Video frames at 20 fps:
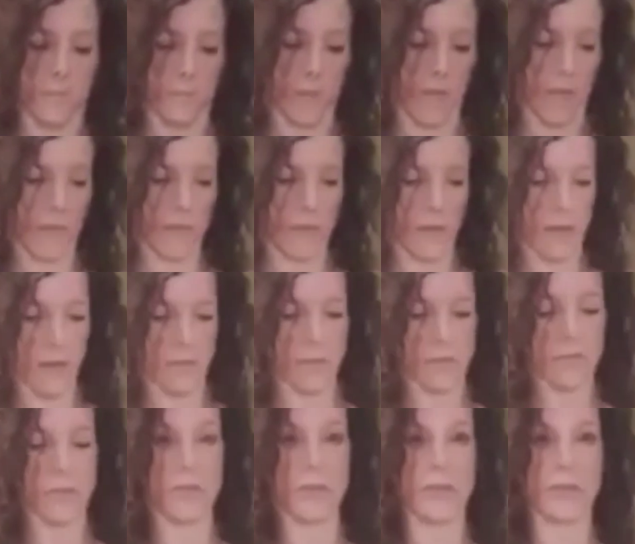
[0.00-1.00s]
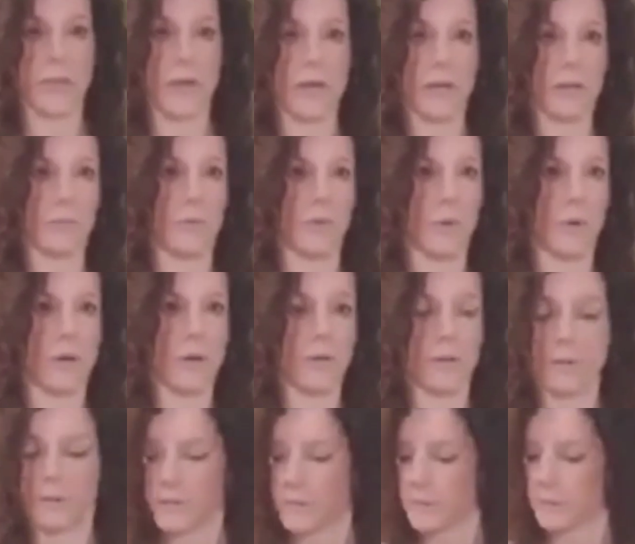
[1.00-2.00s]
and not have to dirty the cutting board.
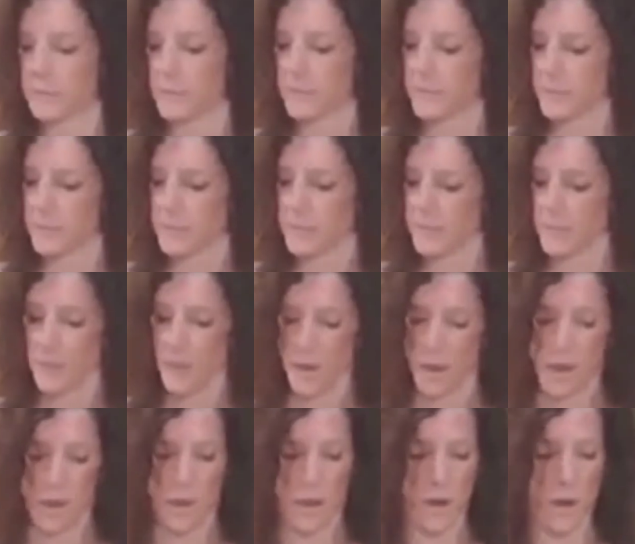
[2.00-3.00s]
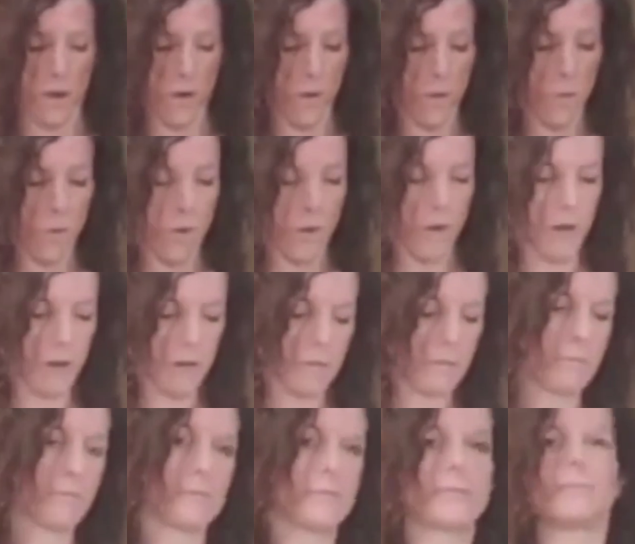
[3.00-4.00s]
Or
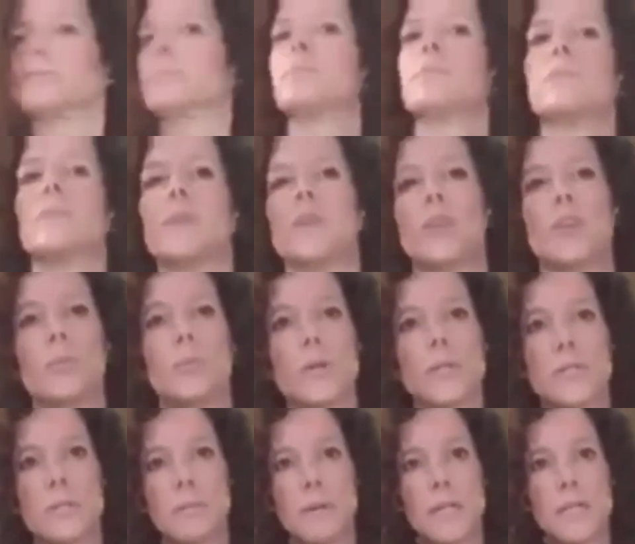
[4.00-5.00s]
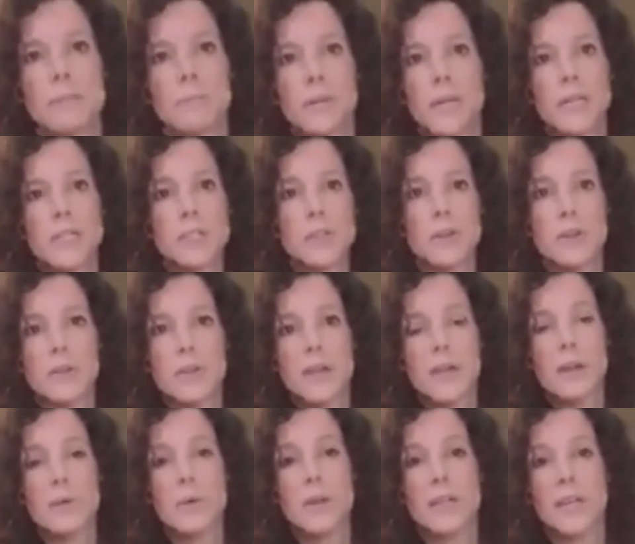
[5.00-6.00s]
you put somebody's picture in
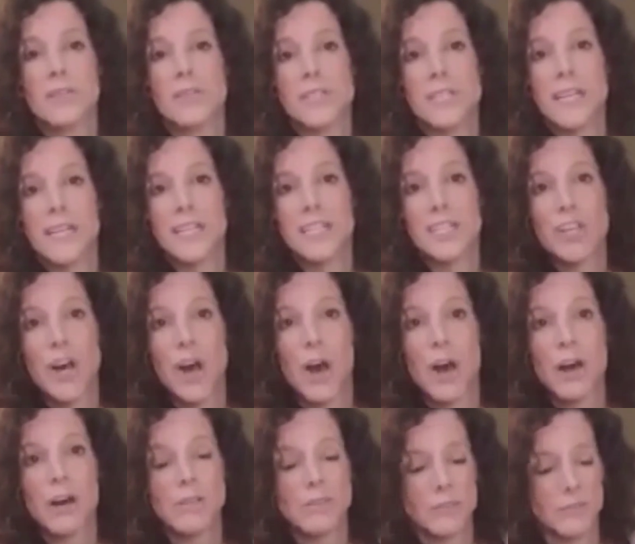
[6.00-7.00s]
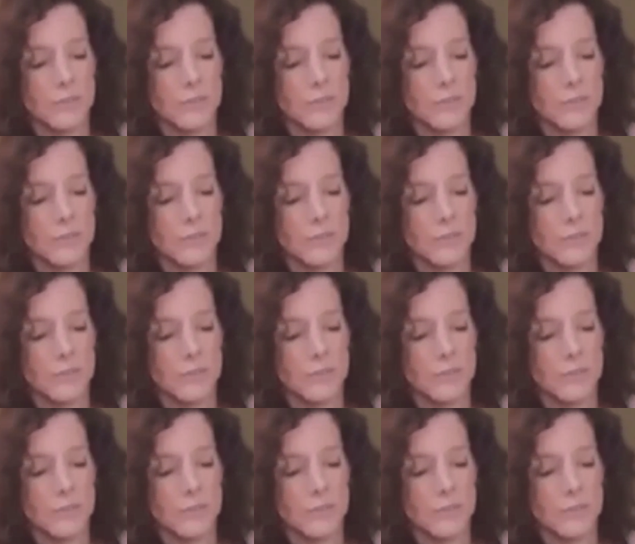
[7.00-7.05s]
there when they ticked you off.